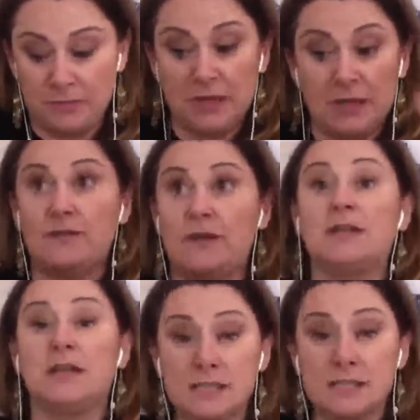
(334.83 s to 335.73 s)
think of it,
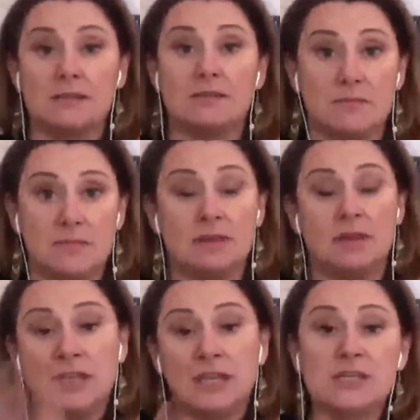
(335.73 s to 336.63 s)

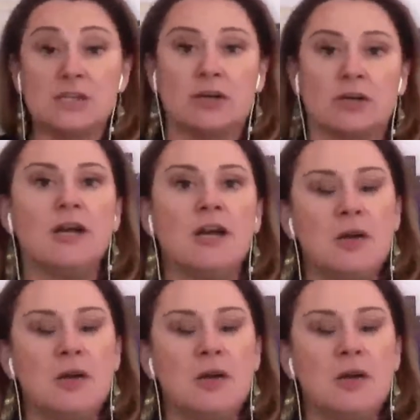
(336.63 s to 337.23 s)
Kickstarter,